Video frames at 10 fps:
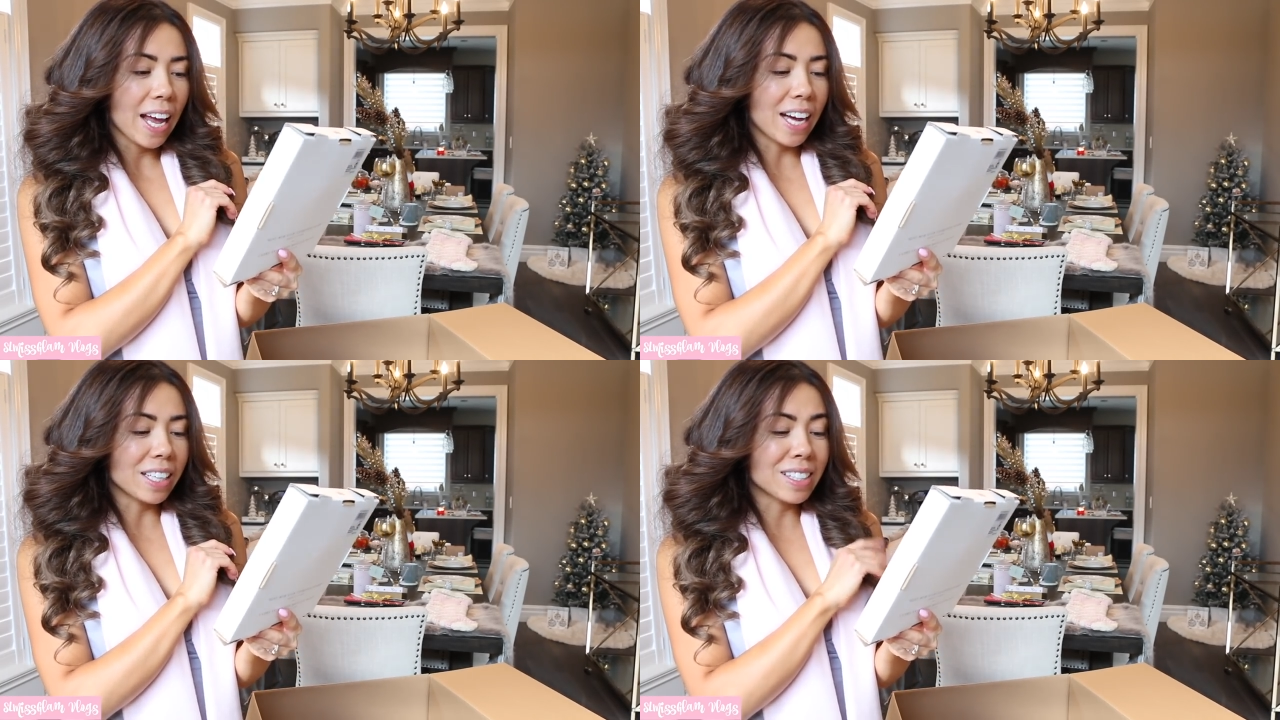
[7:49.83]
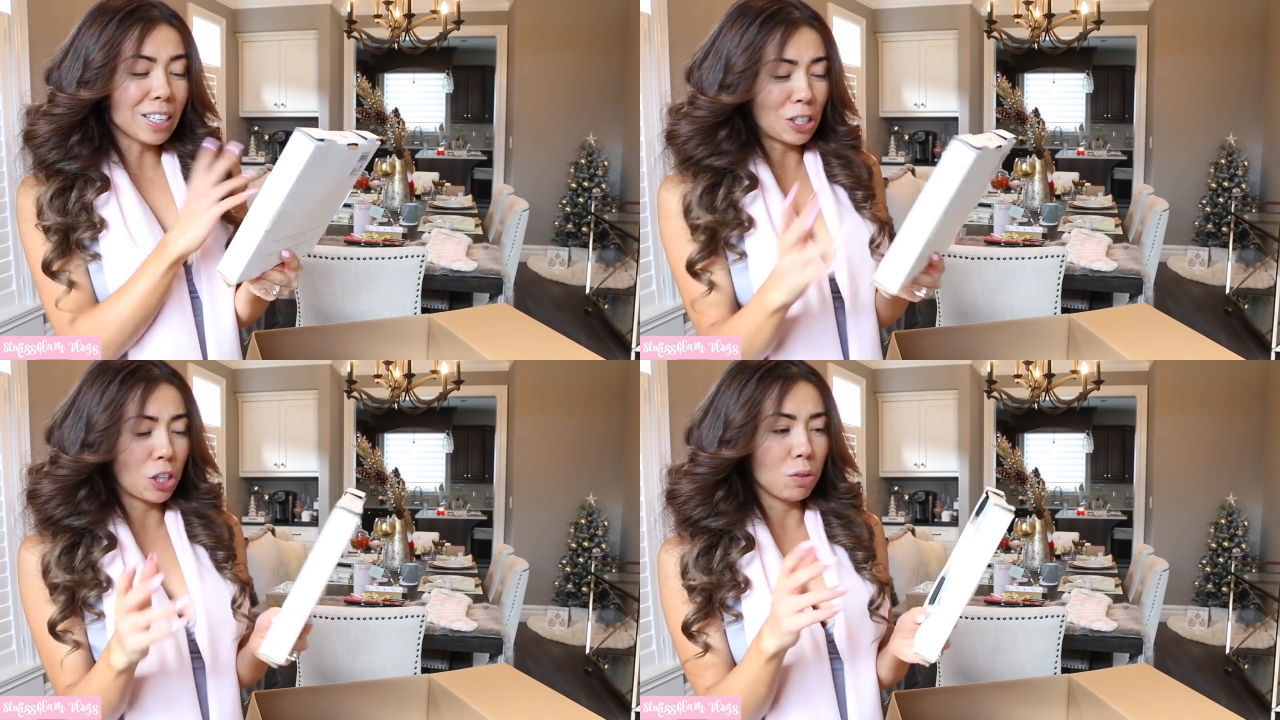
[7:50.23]
And it's
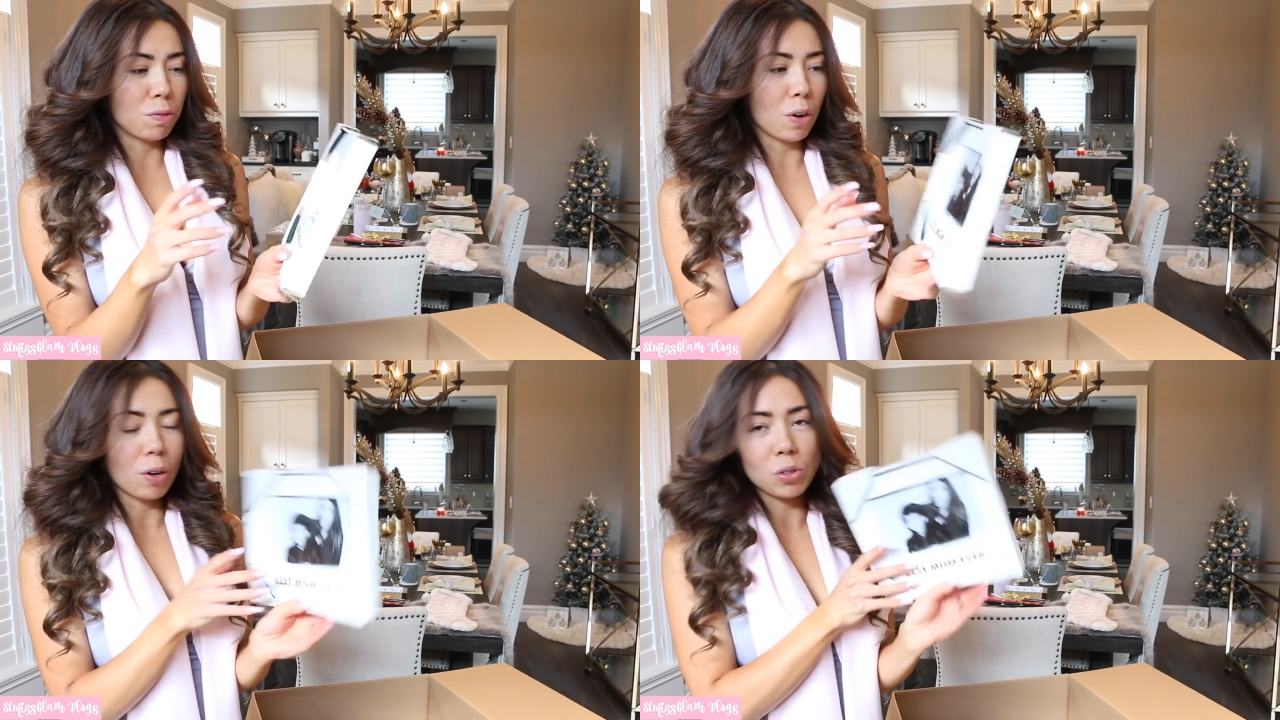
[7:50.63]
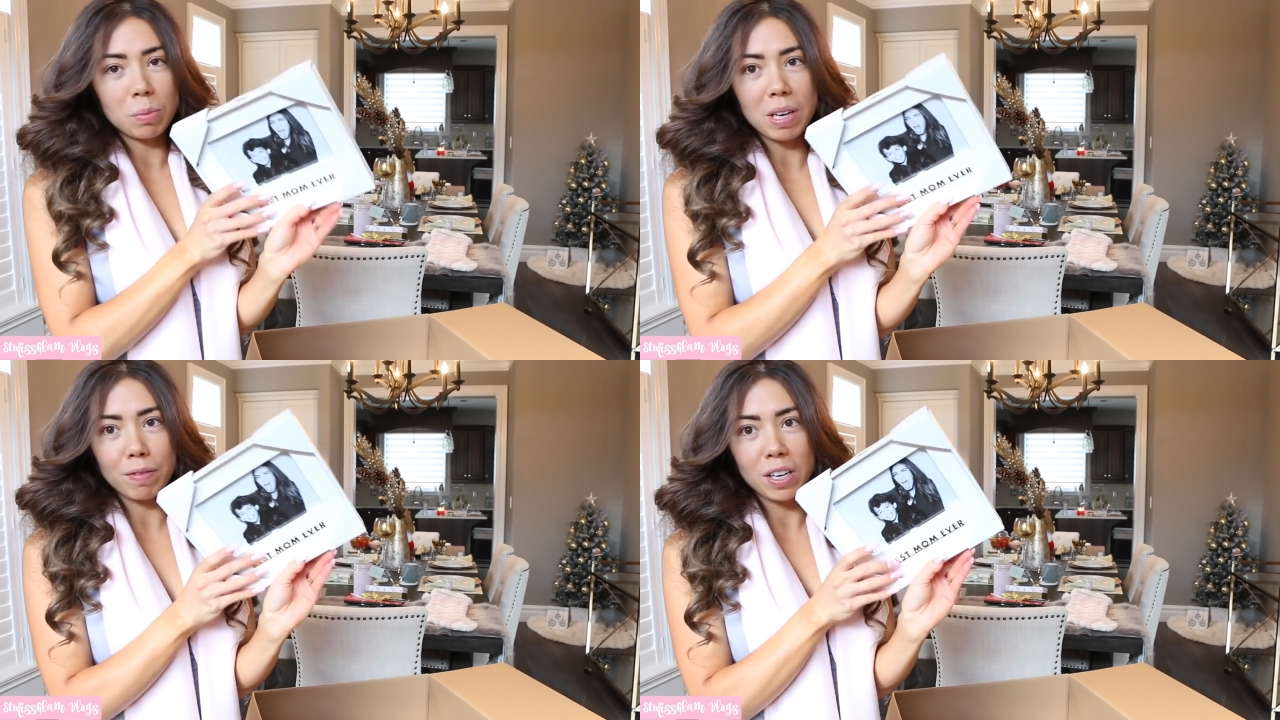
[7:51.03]
such a cute photo, so
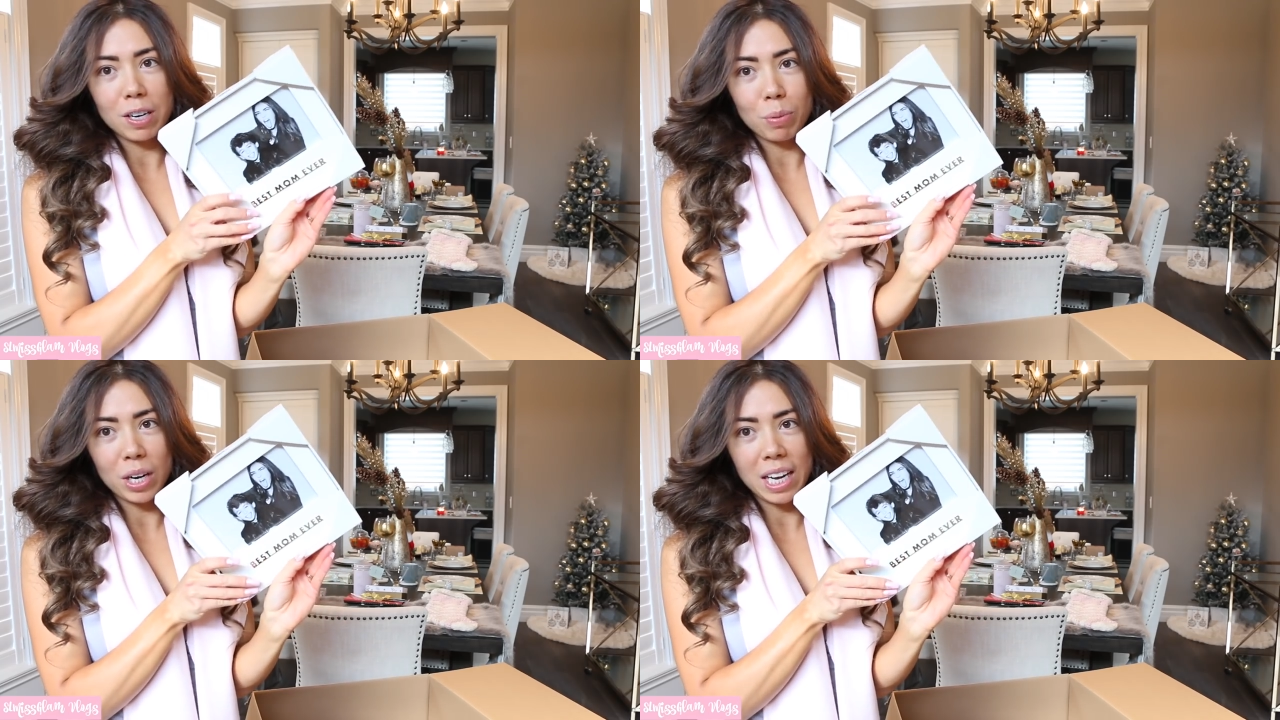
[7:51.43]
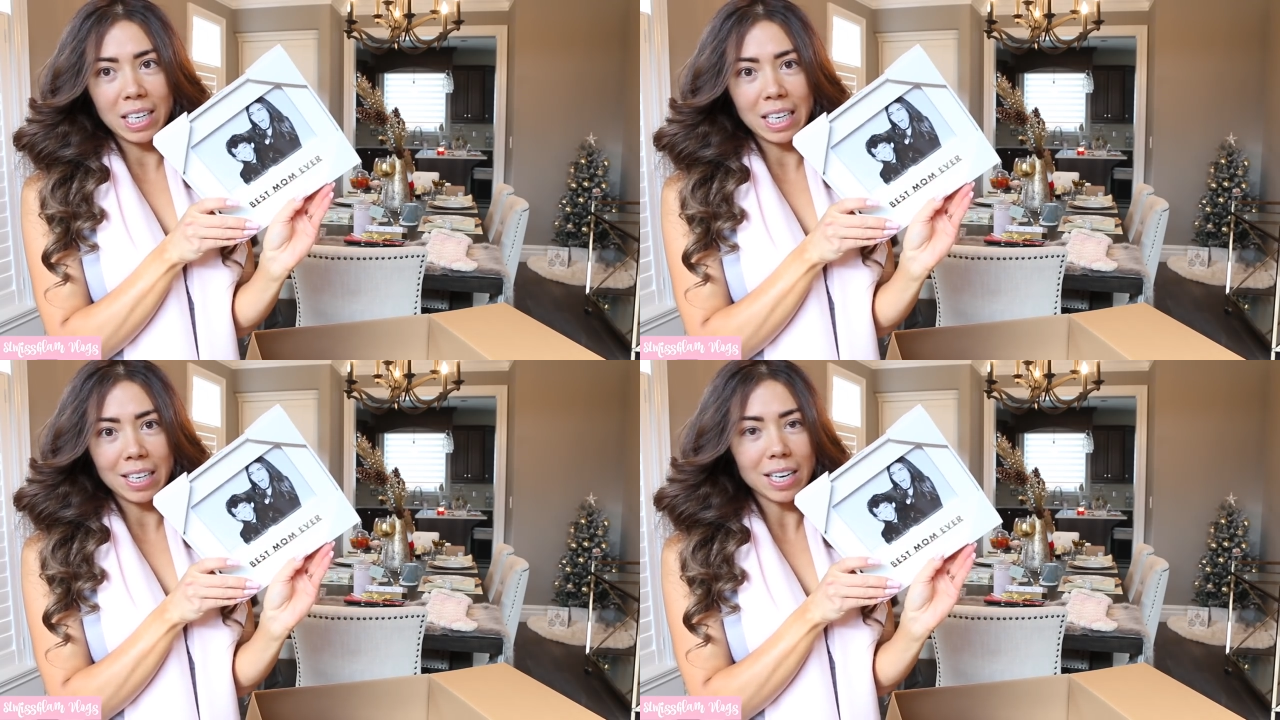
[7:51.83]
I'm definitely going to put it in
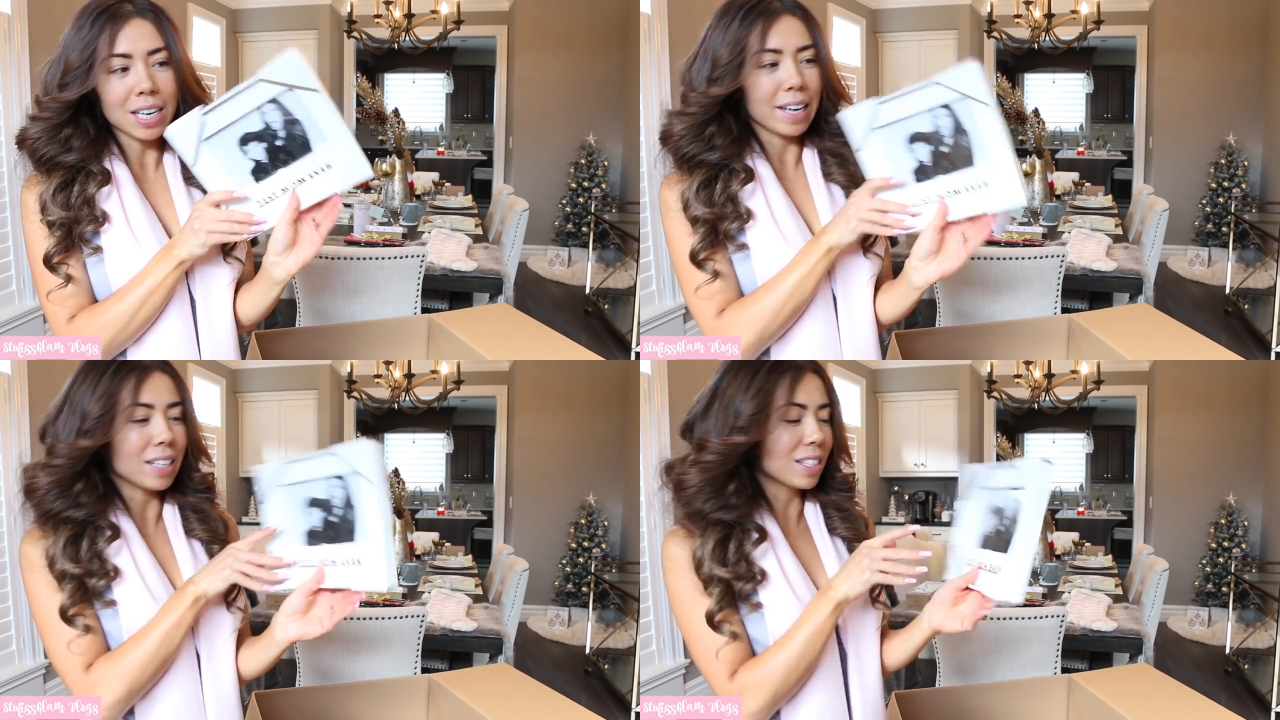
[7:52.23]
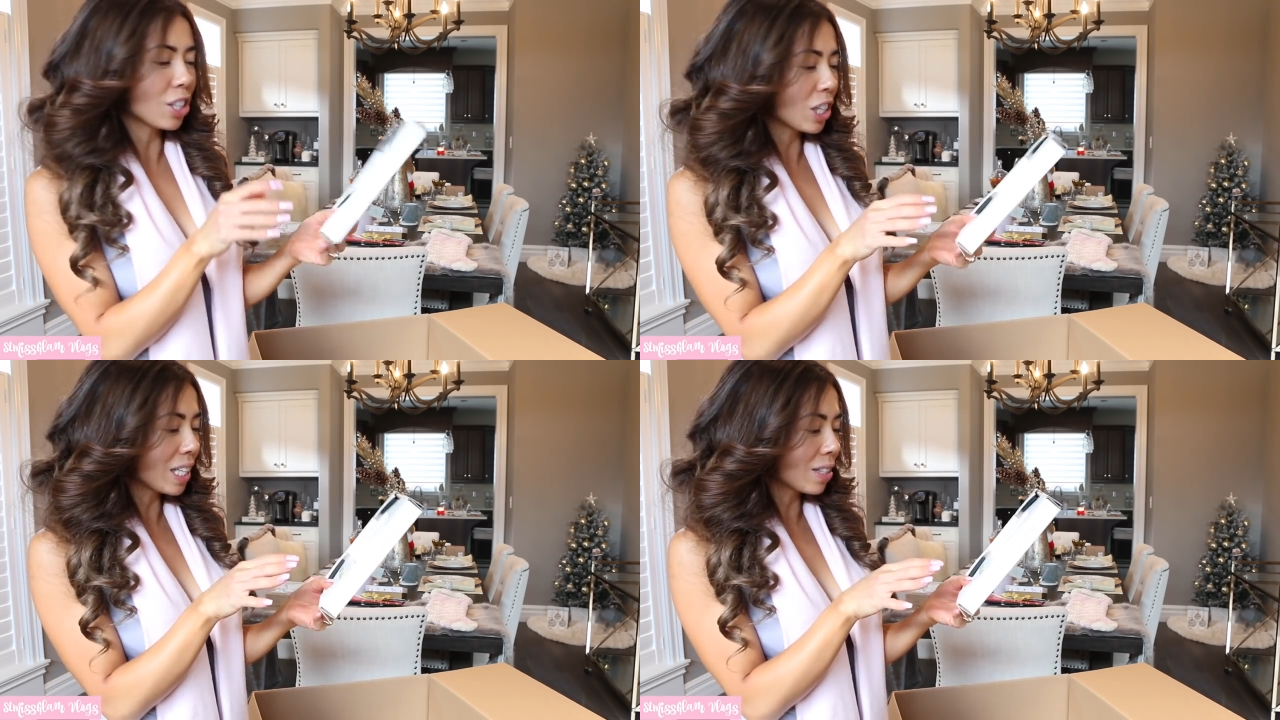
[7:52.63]
here. And it's
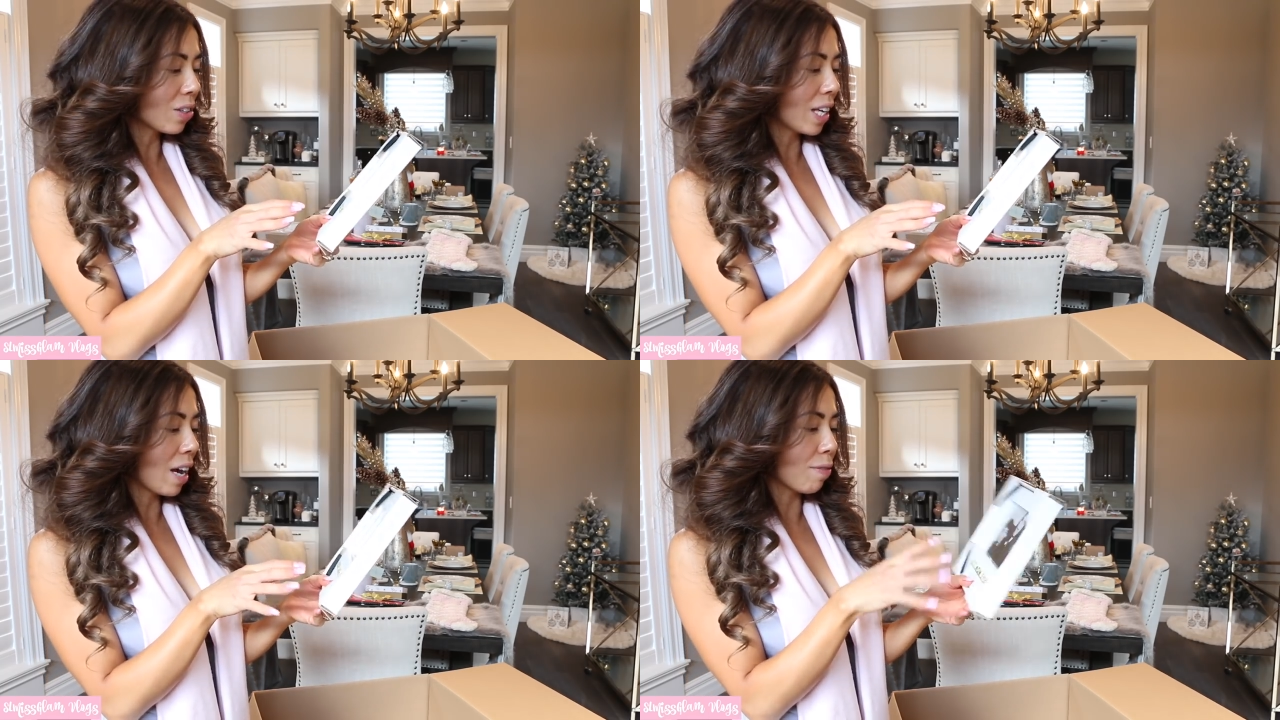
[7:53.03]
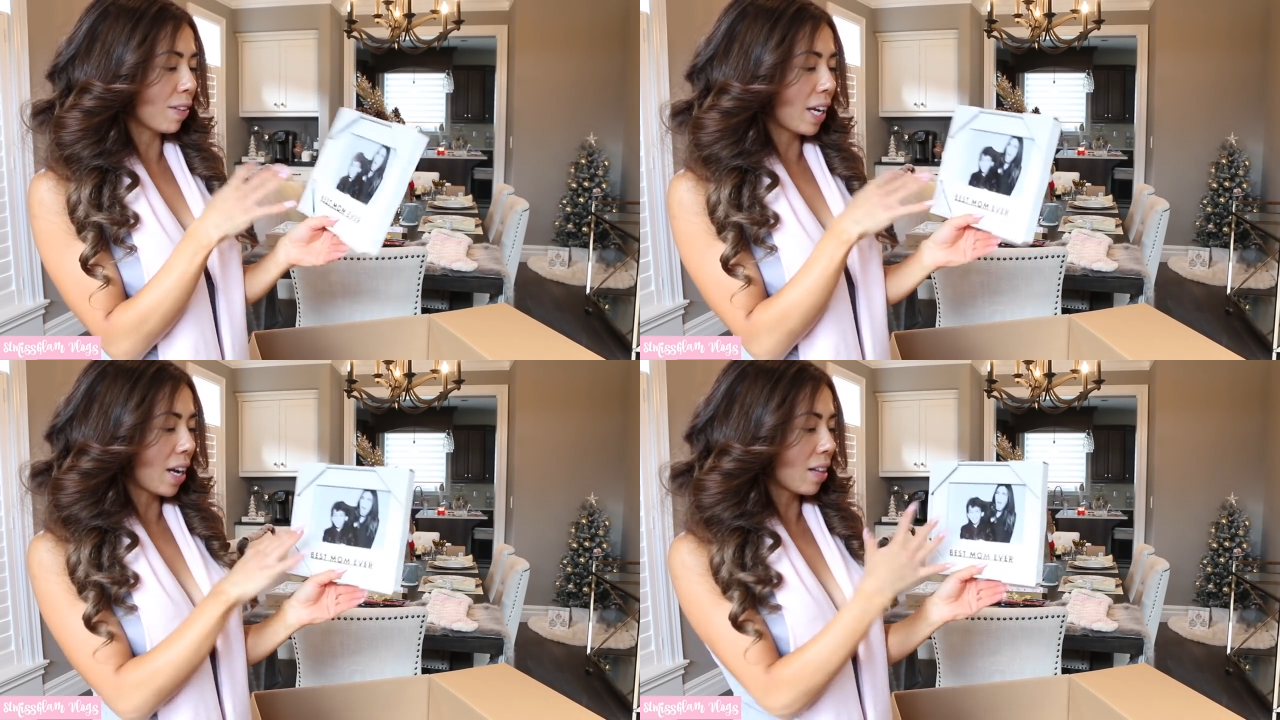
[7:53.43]
such a nice little gift.
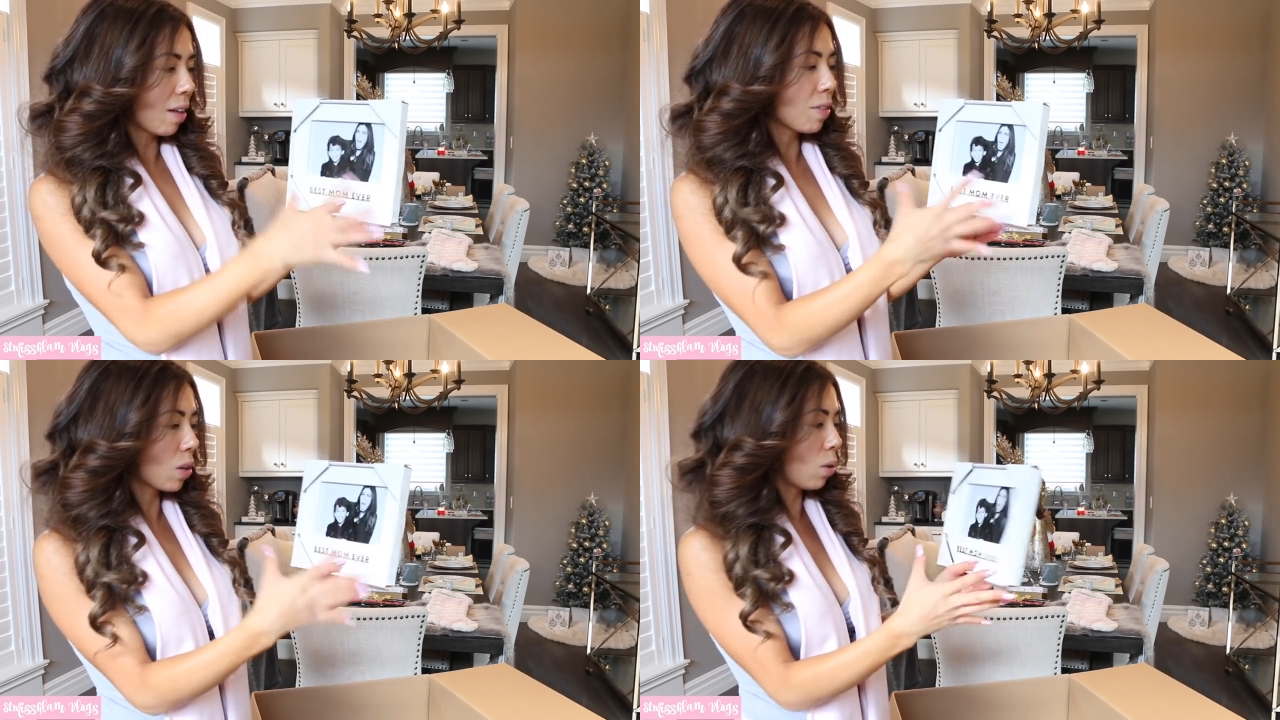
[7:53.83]
Like, I love the